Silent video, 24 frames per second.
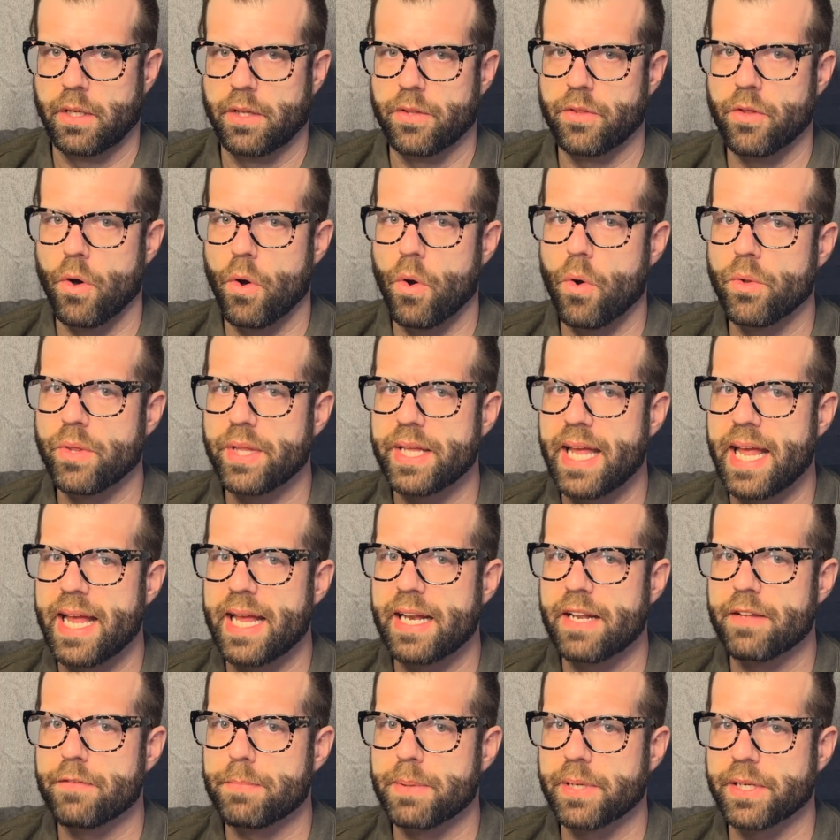though only
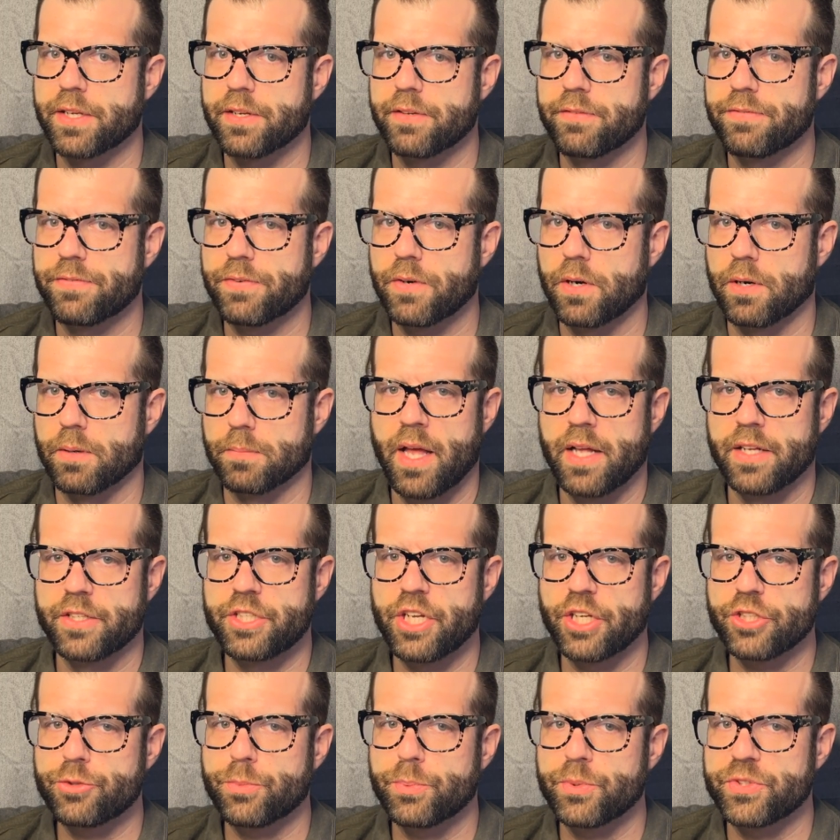8 have been confirmed.
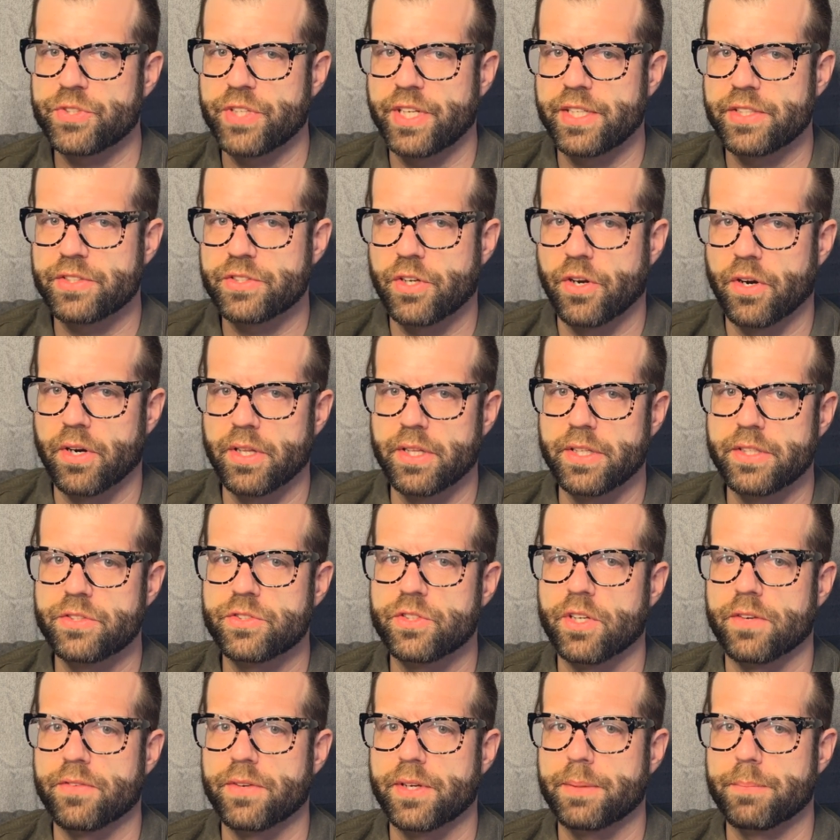Jesperson is currently
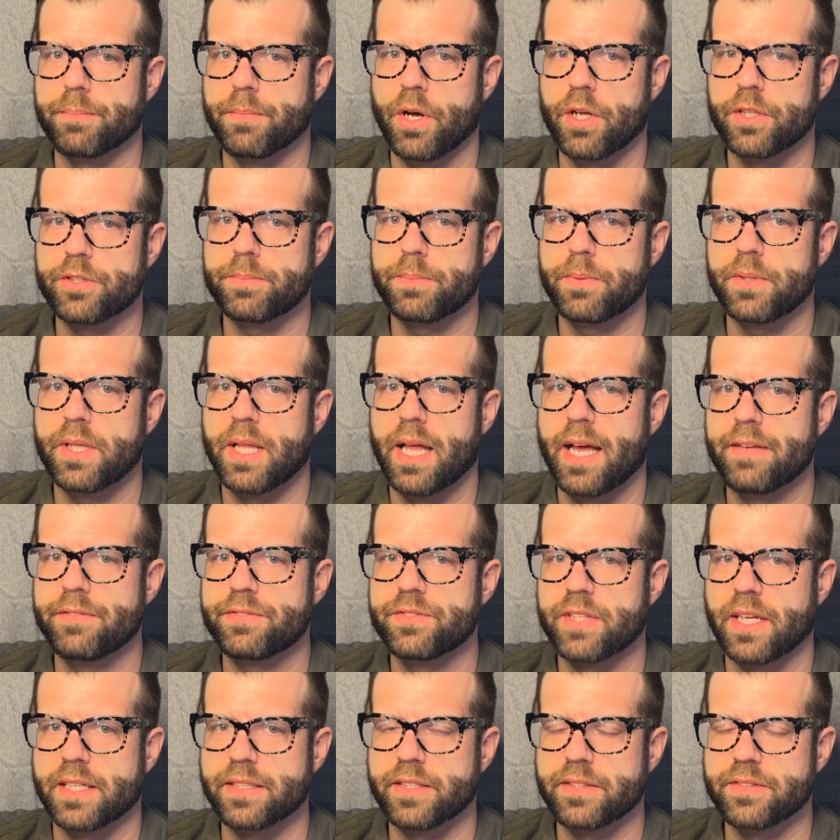serving multiple life
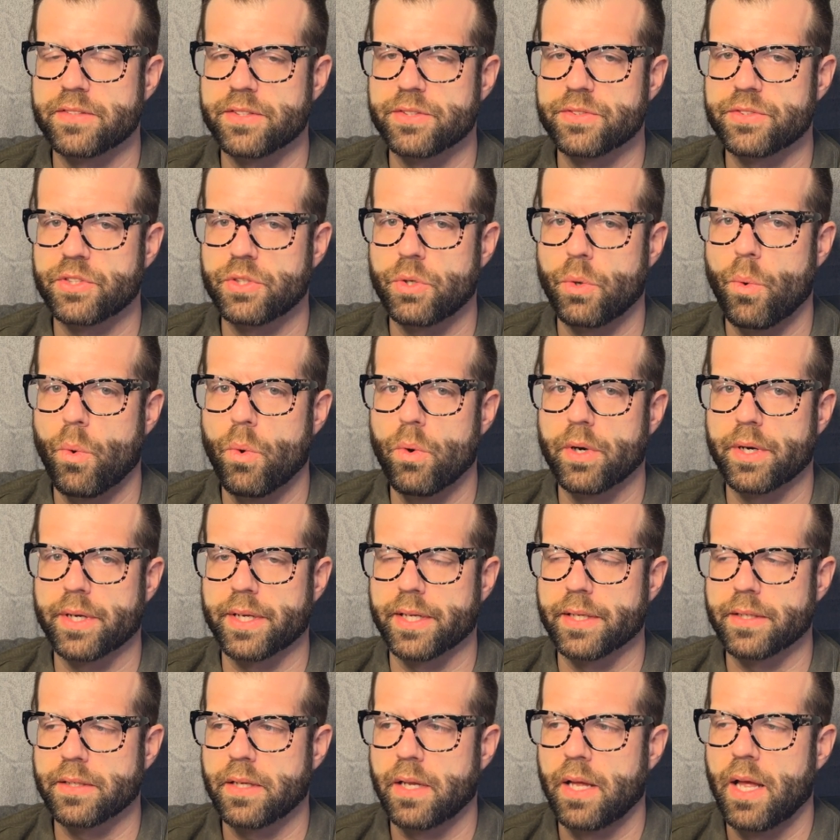sentences in
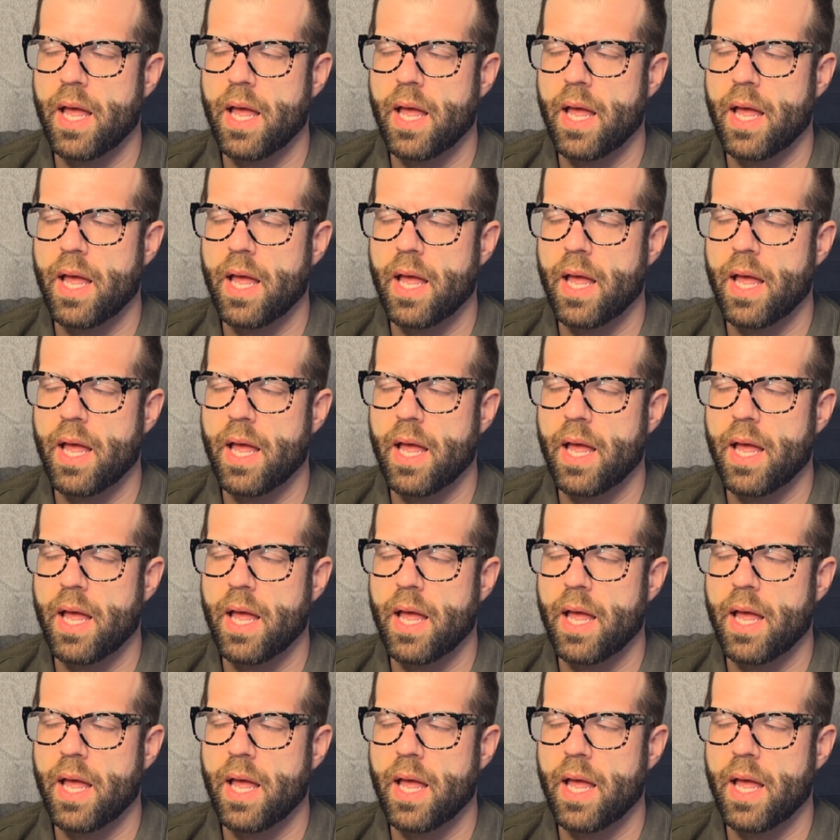Oregon.